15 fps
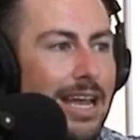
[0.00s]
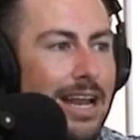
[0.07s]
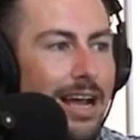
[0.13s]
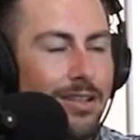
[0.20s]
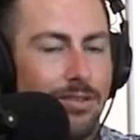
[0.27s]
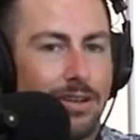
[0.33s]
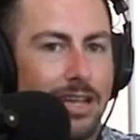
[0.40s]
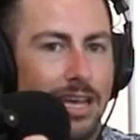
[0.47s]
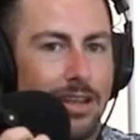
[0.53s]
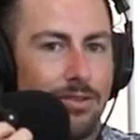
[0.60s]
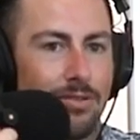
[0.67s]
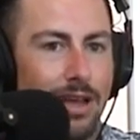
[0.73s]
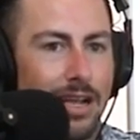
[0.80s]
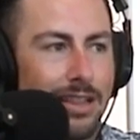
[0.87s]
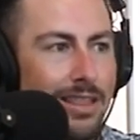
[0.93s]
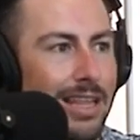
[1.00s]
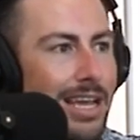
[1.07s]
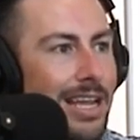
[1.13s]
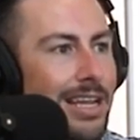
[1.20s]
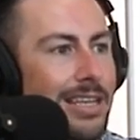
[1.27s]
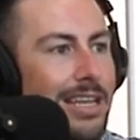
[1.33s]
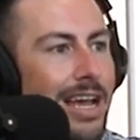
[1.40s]
And I look at your like
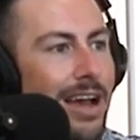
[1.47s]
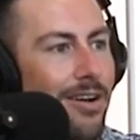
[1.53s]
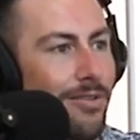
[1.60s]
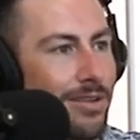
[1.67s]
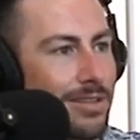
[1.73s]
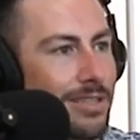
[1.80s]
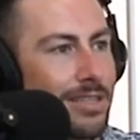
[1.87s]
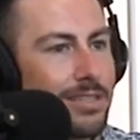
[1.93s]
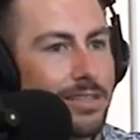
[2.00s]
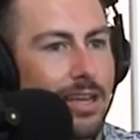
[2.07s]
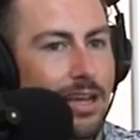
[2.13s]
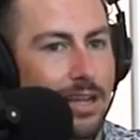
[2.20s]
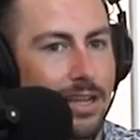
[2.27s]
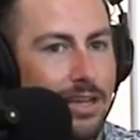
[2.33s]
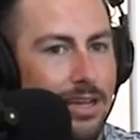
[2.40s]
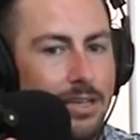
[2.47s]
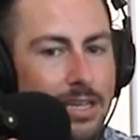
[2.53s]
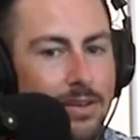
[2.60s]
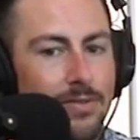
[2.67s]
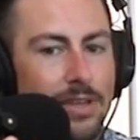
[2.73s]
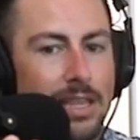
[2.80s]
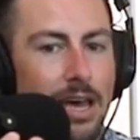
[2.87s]
laying down as this like
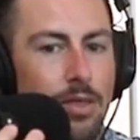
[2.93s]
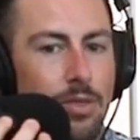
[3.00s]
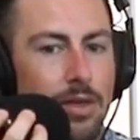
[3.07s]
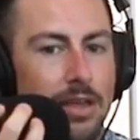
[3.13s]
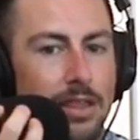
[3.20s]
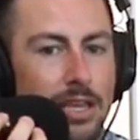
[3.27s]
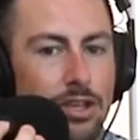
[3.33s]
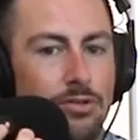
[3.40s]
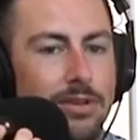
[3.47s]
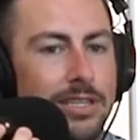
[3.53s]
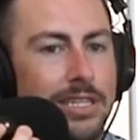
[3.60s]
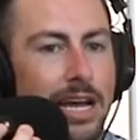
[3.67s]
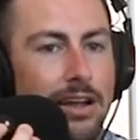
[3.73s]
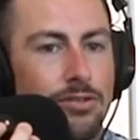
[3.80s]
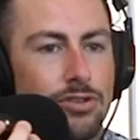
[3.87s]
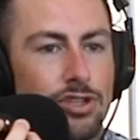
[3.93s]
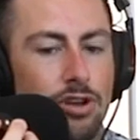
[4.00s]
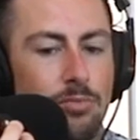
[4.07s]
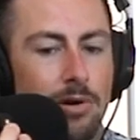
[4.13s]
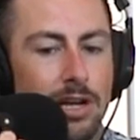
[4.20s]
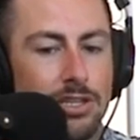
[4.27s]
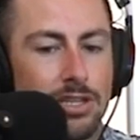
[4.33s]
giving that thing that you desire so
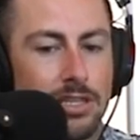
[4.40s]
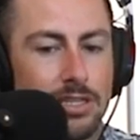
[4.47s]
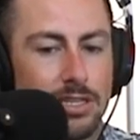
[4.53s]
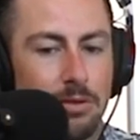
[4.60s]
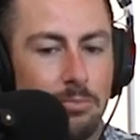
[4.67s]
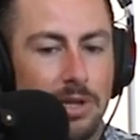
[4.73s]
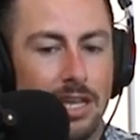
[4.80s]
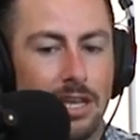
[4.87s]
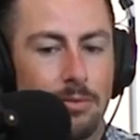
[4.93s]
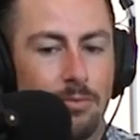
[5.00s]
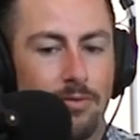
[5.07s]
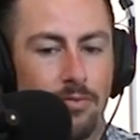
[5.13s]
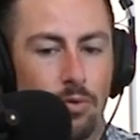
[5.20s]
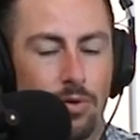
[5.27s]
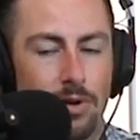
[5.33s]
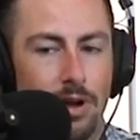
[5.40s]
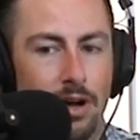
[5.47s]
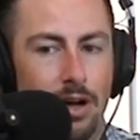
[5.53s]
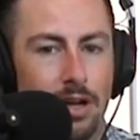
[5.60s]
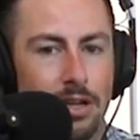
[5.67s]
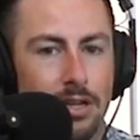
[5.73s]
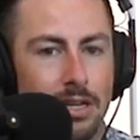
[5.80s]
much and submitting it before
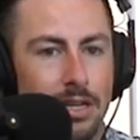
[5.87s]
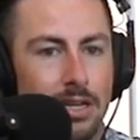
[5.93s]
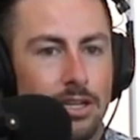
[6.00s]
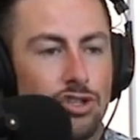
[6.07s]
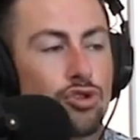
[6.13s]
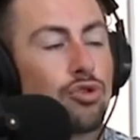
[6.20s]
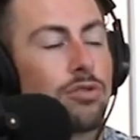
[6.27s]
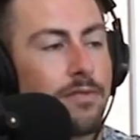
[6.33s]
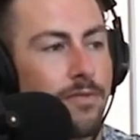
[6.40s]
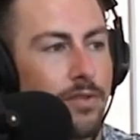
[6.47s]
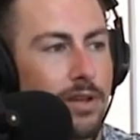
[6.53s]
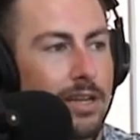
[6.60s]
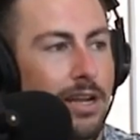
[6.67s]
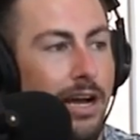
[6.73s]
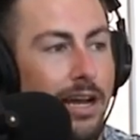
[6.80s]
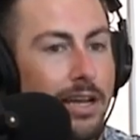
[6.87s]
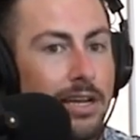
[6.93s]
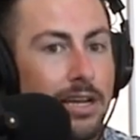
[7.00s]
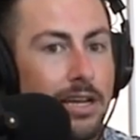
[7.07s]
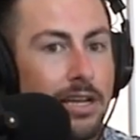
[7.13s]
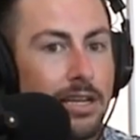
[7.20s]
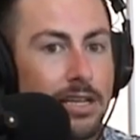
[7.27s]
God, truthfully, not
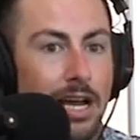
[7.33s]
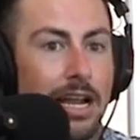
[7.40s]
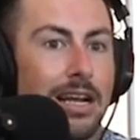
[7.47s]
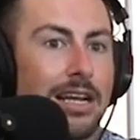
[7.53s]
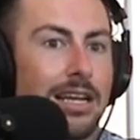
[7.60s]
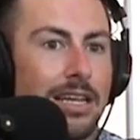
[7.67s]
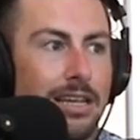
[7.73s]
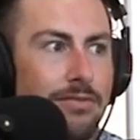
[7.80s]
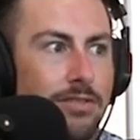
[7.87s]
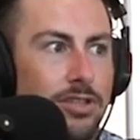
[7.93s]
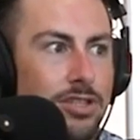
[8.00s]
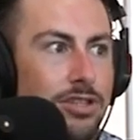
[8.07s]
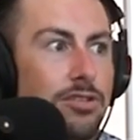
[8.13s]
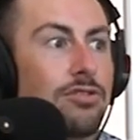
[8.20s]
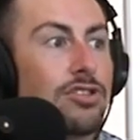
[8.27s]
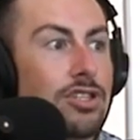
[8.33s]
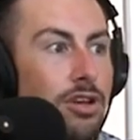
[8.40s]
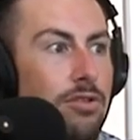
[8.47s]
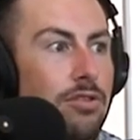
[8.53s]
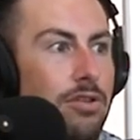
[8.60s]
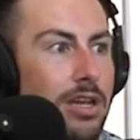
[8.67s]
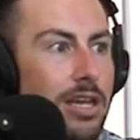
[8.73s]
God, I'm going to give this to you so
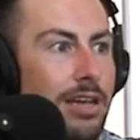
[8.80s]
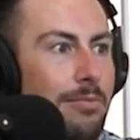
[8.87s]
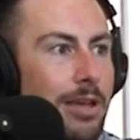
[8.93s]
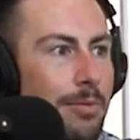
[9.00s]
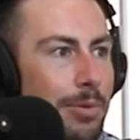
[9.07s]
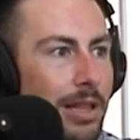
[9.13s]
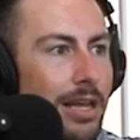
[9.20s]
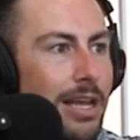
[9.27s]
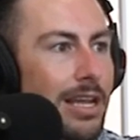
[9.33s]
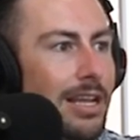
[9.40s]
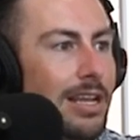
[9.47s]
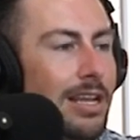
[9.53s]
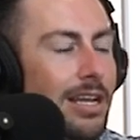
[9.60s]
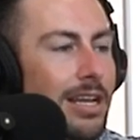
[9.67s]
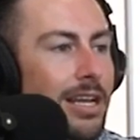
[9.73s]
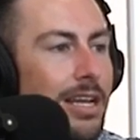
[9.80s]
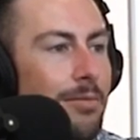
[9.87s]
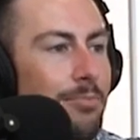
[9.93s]
you can give me no, a plane. Yeah.